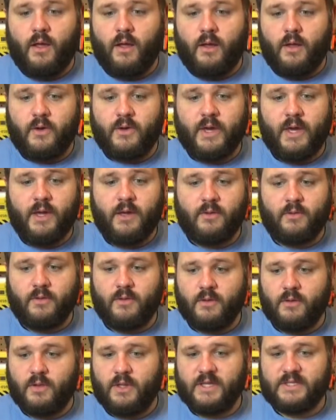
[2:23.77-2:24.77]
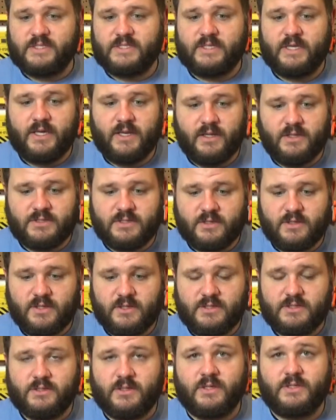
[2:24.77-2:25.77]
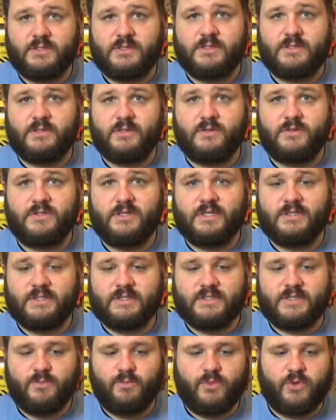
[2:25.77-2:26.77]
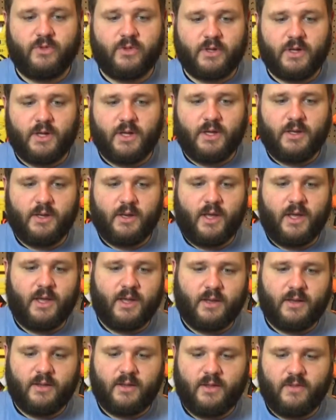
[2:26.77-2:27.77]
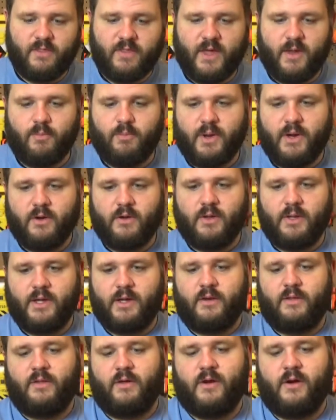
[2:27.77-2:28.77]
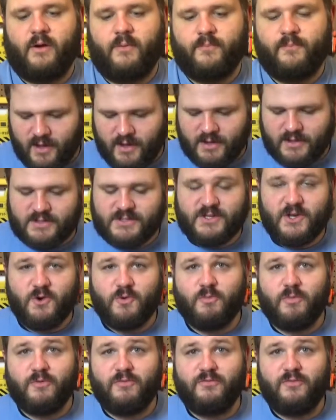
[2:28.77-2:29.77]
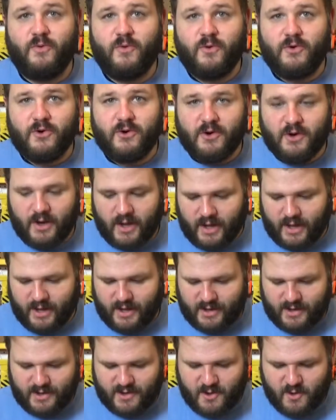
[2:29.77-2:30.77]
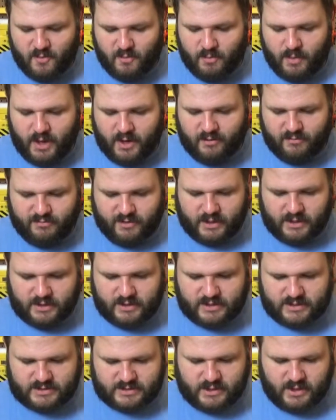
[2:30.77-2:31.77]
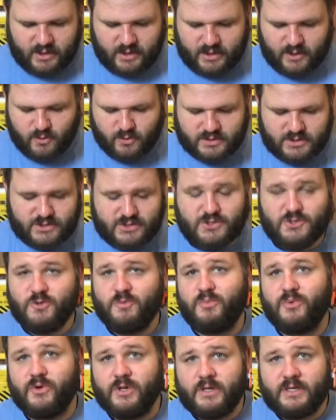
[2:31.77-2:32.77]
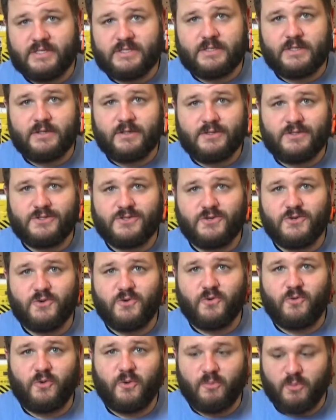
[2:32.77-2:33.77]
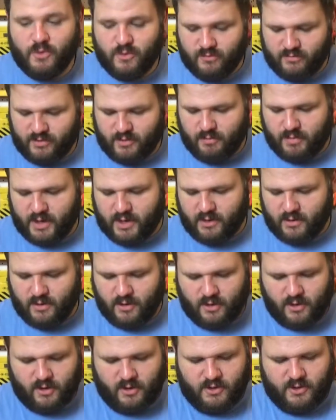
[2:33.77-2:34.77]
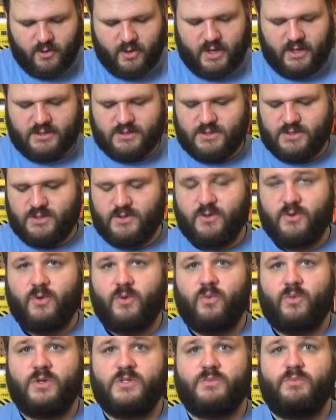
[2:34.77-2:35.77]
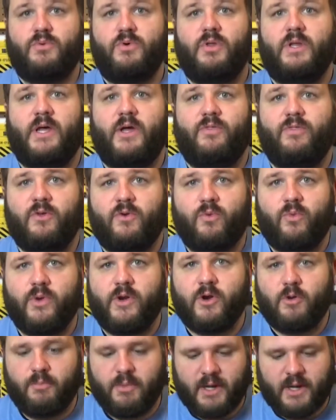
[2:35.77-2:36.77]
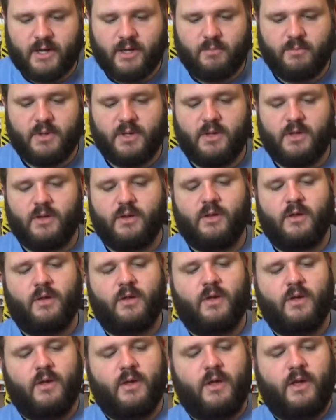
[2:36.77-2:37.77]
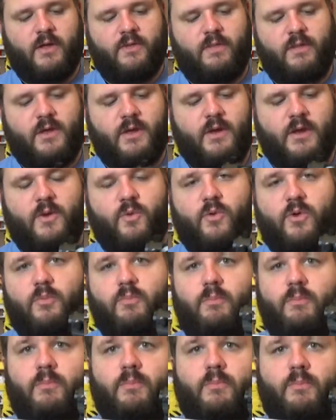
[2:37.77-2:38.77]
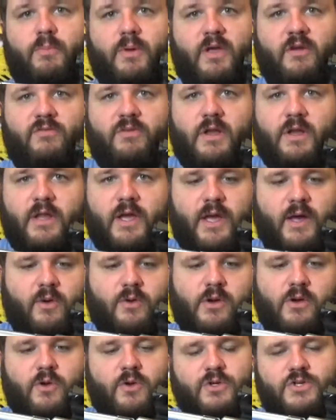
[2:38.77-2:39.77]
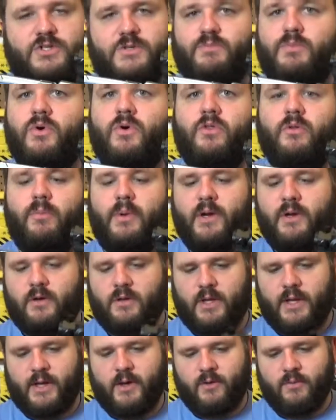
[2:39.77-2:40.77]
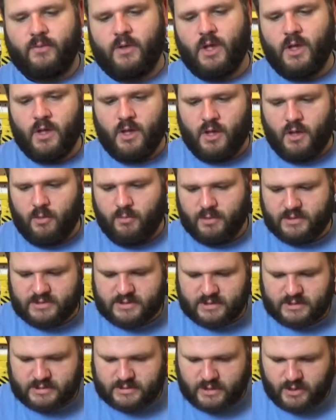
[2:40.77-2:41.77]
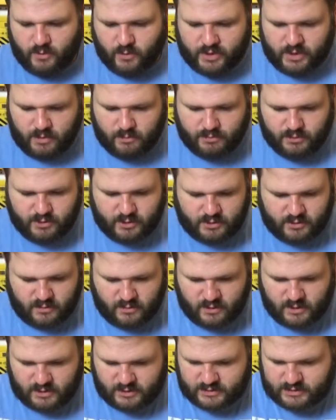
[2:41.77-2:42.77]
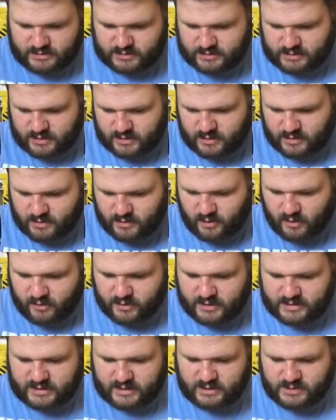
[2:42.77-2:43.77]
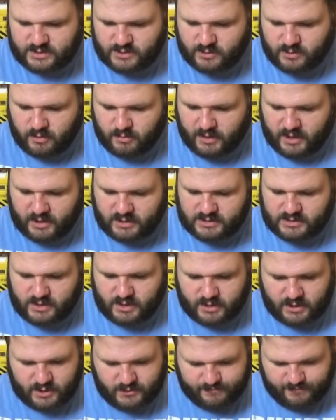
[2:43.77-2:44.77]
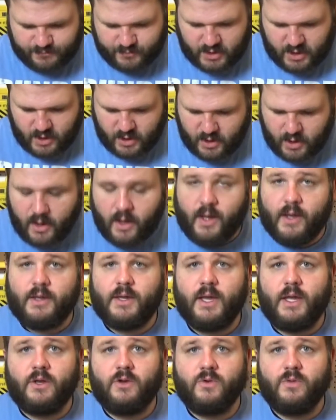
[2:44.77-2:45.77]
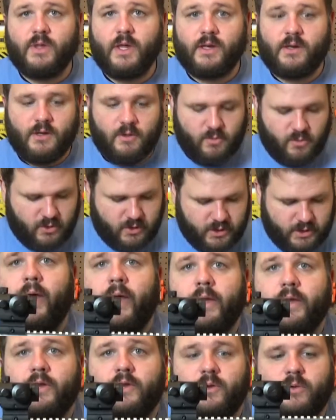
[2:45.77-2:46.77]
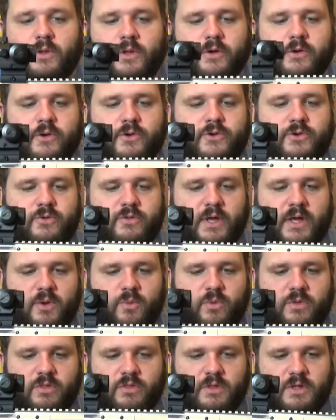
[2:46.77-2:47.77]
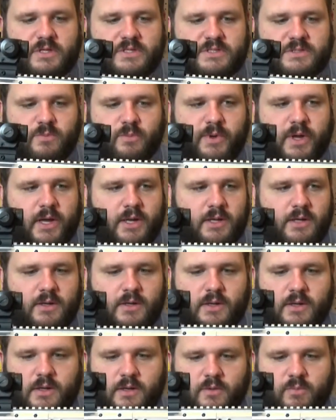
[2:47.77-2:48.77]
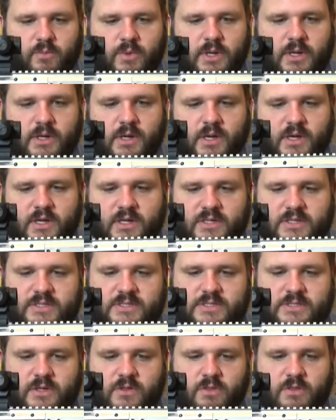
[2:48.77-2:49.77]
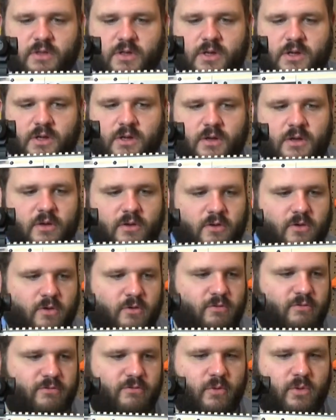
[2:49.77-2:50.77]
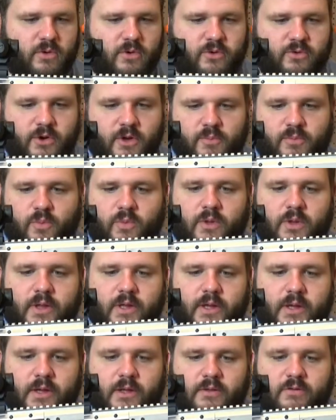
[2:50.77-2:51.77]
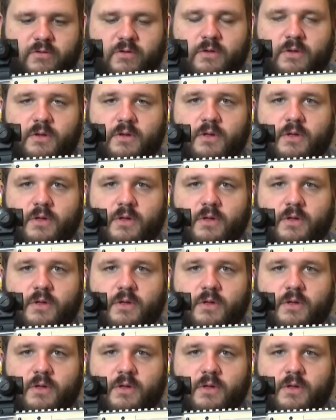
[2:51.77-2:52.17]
Okay, let's get into this. Let's disassemble the gun and get that barrel out of there. So before I modified this gun, it was super easy to remove the barrel. All you had to do was pull out the rear body pin, and then it would pivot down and you could just pull the barrel out. But since I went and put all these external mods on it, I can't do that anymore. I can no longer do that with this body kit because the foregrip will hit